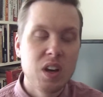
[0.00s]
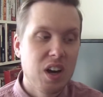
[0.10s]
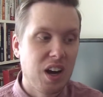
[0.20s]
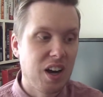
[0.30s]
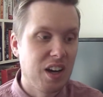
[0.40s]

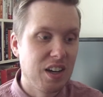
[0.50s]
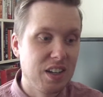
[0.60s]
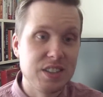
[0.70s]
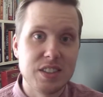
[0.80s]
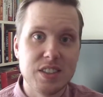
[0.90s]

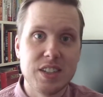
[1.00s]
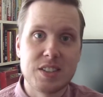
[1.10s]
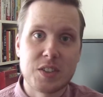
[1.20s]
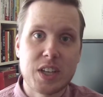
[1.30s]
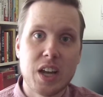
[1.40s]

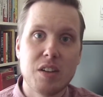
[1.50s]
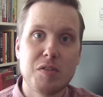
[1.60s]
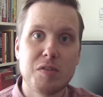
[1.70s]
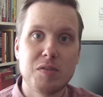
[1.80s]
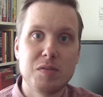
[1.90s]
It's kind
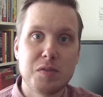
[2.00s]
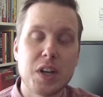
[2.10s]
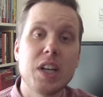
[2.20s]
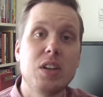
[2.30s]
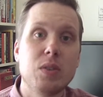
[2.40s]
of
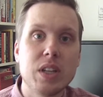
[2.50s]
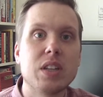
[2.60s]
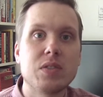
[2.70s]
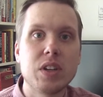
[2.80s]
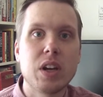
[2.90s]
funny doing
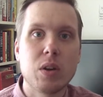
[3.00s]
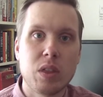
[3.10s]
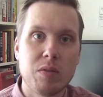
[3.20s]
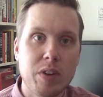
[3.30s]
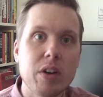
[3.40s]
this video.
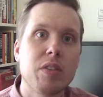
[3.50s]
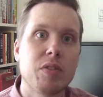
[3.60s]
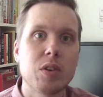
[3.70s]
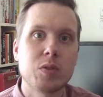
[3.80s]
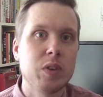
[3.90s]
The very
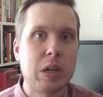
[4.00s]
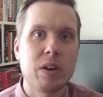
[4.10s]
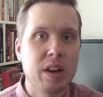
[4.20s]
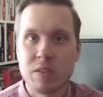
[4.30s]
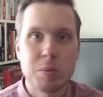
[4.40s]
first video
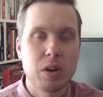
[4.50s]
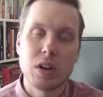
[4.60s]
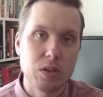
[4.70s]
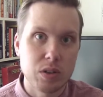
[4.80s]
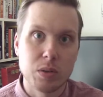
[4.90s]
I ever put on
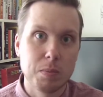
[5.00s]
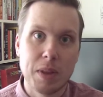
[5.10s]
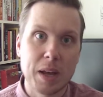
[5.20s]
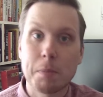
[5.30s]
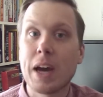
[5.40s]
YouTube,
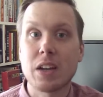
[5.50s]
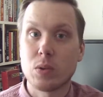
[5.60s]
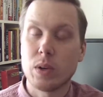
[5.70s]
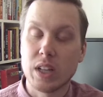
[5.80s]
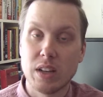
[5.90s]
like back in
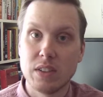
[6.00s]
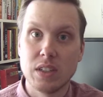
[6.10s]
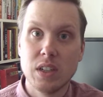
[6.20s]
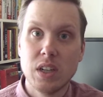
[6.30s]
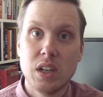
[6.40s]
2011,
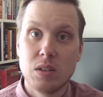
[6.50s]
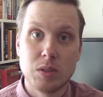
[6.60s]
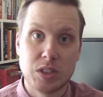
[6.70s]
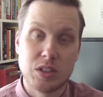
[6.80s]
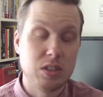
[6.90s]

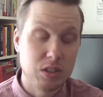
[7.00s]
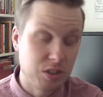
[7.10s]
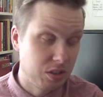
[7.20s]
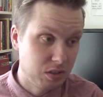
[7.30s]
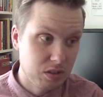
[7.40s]
which
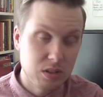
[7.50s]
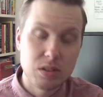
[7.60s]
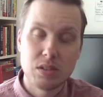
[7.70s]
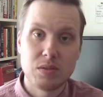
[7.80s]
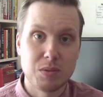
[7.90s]

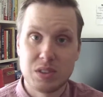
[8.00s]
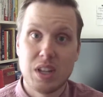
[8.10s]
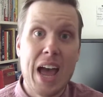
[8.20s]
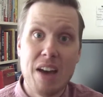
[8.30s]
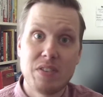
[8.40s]
was
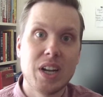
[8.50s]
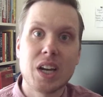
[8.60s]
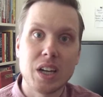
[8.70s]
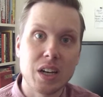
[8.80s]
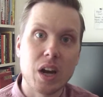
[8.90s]
half a
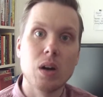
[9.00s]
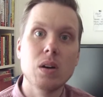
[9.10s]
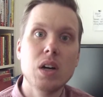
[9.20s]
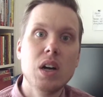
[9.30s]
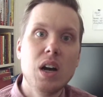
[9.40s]
decade ago,
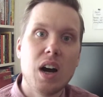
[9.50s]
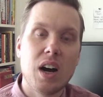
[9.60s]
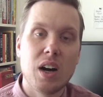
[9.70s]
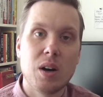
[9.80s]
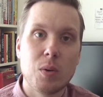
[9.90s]

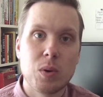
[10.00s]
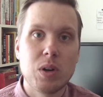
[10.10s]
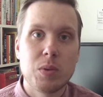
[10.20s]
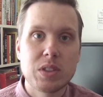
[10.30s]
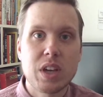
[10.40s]

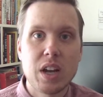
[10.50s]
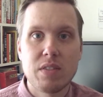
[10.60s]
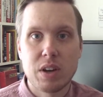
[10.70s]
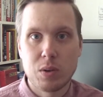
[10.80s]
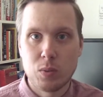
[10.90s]
was kind of
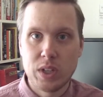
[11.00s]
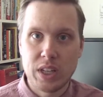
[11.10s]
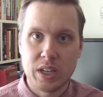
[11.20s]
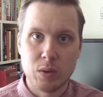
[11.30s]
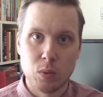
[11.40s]
a
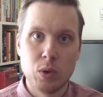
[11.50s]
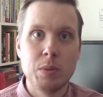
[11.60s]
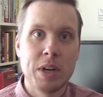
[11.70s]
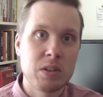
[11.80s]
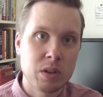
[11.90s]
really
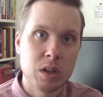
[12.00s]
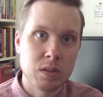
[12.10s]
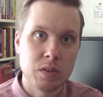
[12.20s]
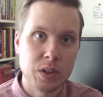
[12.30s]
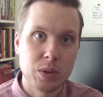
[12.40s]
rudimentary
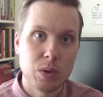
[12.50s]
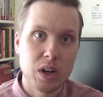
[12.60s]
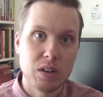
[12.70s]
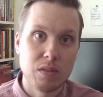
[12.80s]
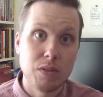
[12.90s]
overview
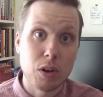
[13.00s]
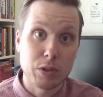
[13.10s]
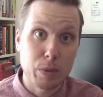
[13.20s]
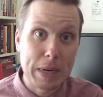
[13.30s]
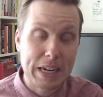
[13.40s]
of large
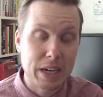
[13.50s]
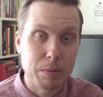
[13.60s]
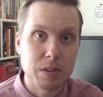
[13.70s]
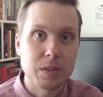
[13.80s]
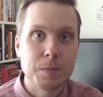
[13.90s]
format
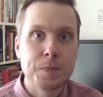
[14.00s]
cameras.